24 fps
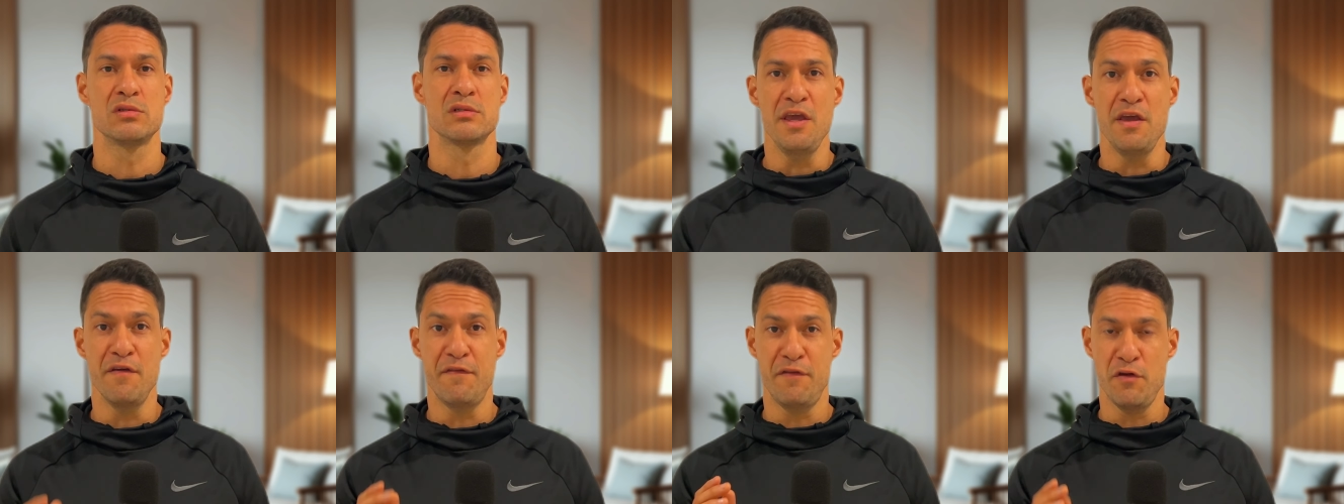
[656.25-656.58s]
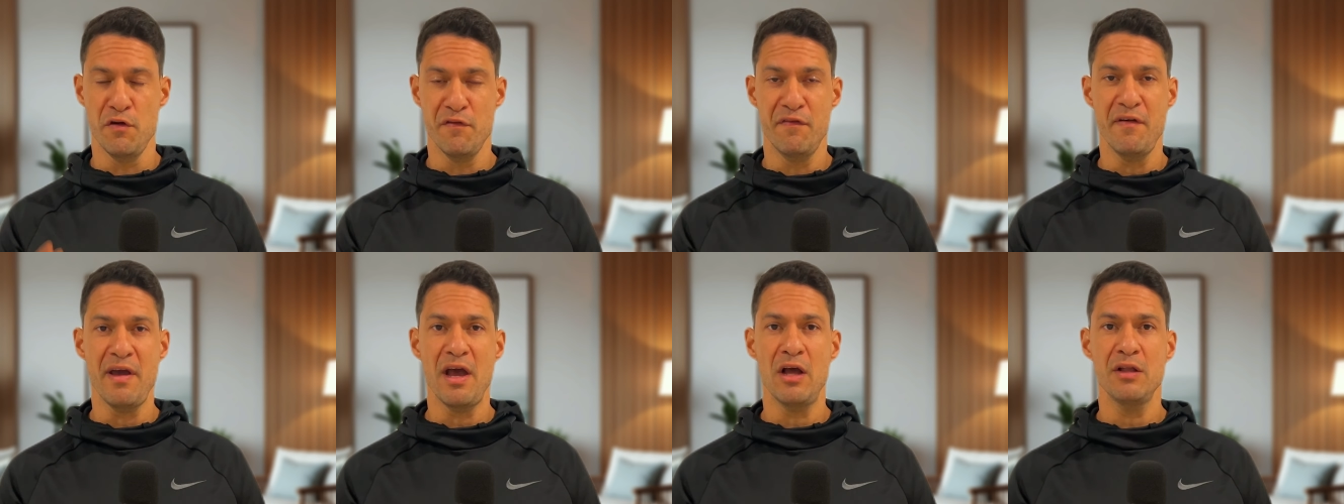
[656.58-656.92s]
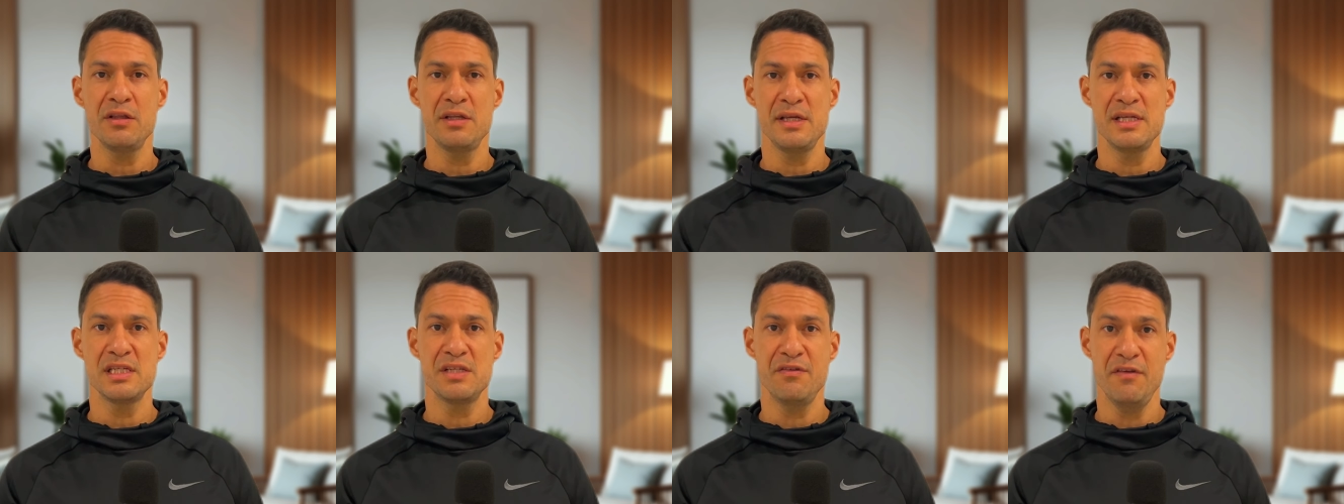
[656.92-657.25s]
If you
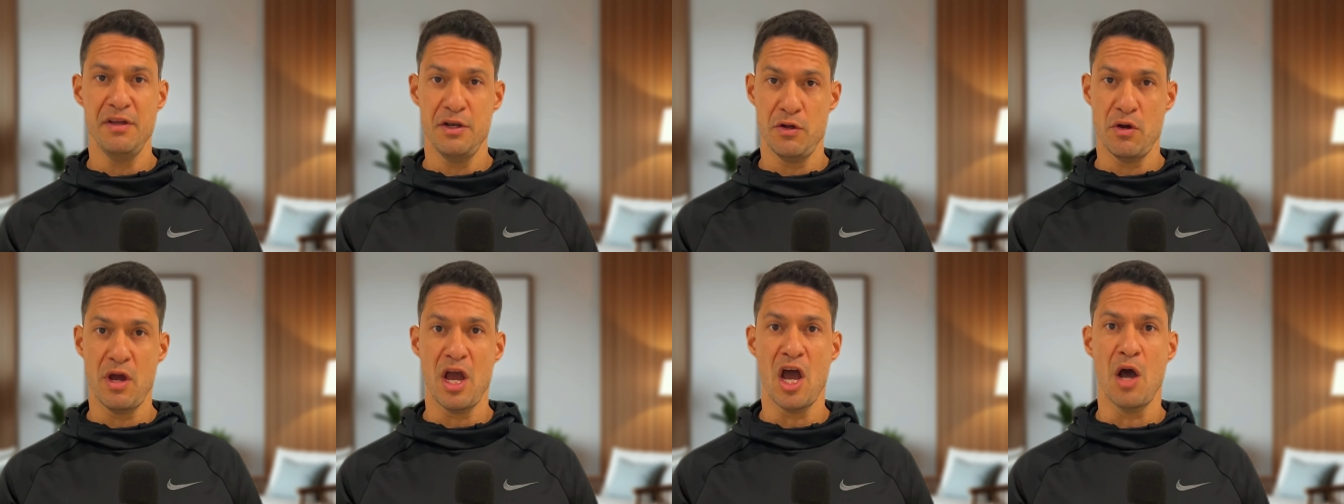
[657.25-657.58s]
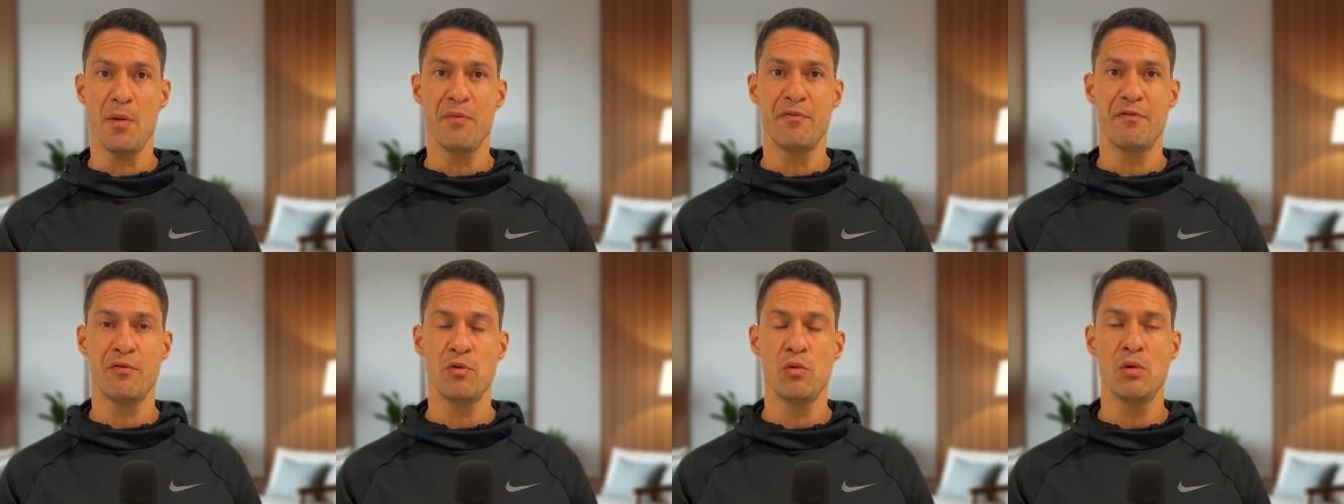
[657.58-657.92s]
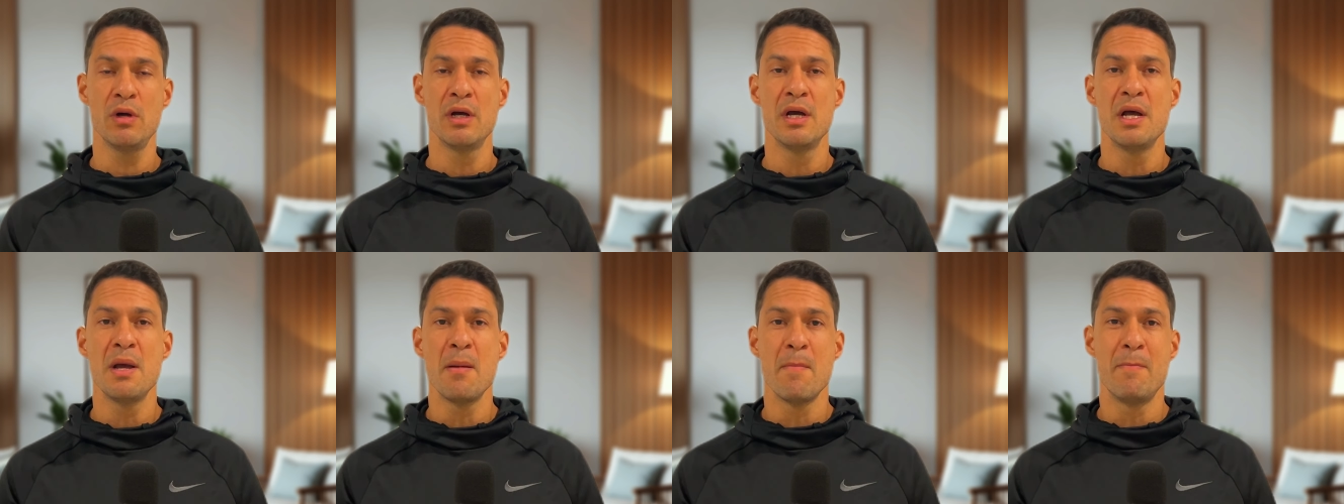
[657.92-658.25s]
found this video
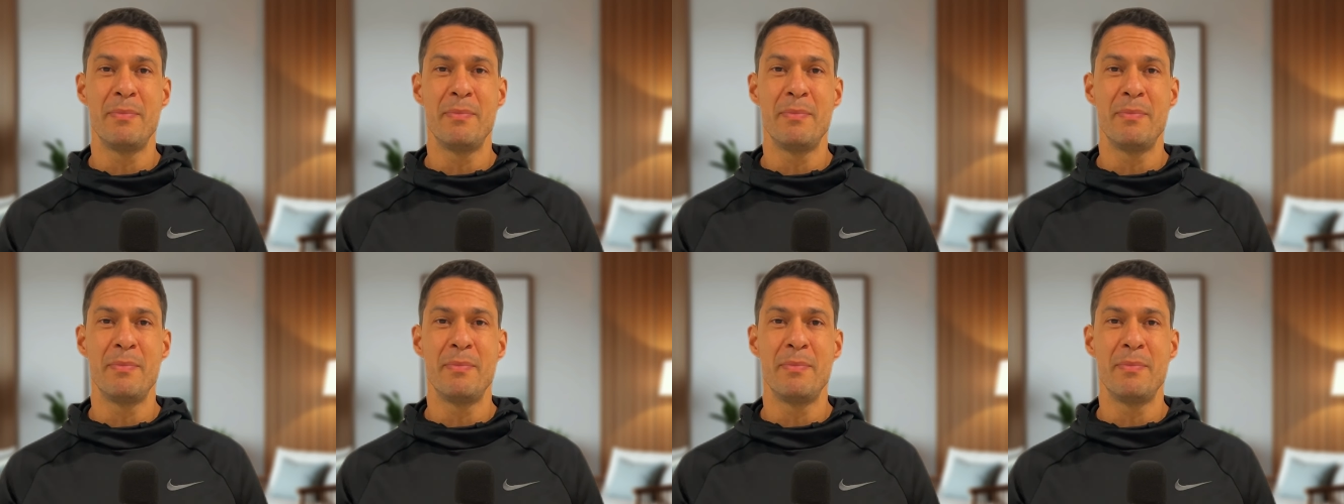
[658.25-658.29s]
helpful,